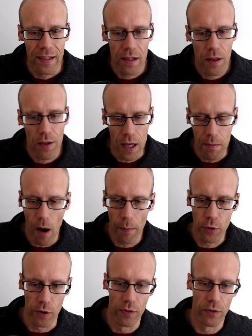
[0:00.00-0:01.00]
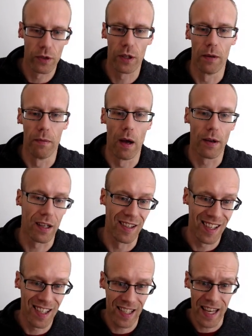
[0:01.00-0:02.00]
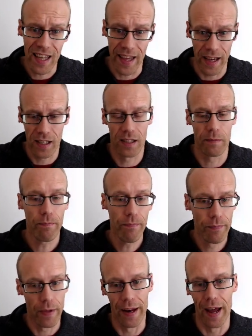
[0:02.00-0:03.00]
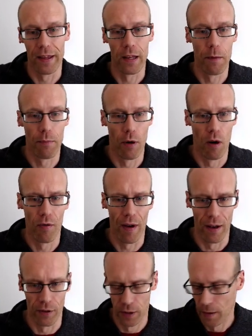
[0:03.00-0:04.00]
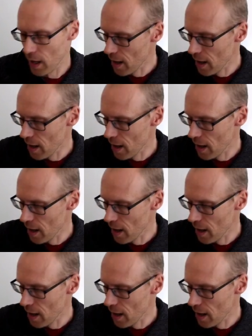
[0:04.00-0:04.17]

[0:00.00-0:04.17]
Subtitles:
theme options can see this and add their profiles.